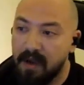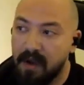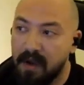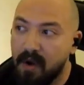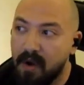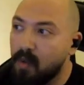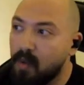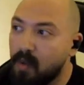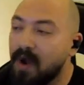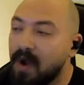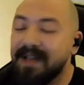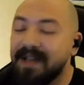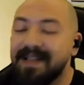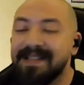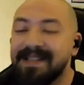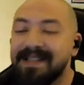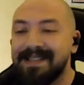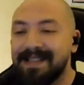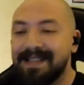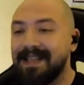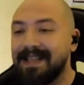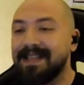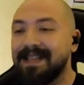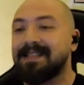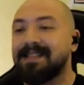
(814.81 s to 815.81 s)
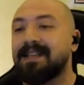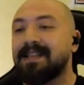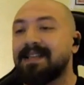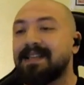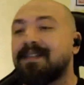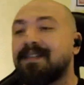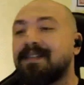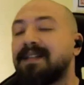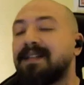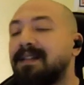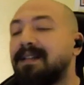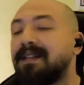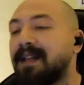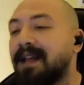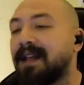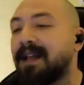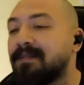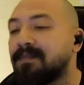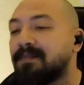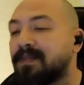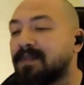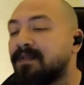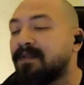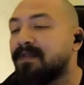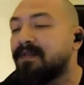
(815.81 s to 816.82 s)
What is easier than letting
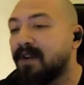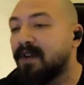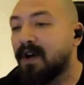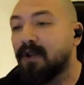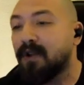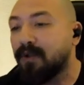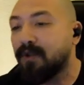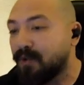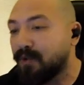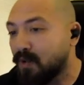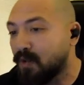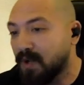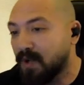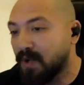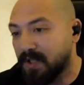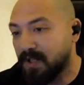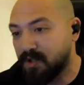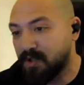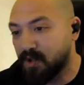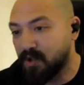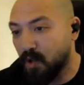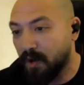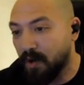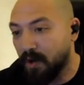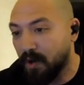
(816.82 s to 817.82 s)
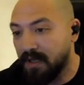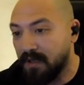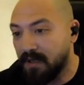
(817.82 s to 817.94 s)
them follow through with a story?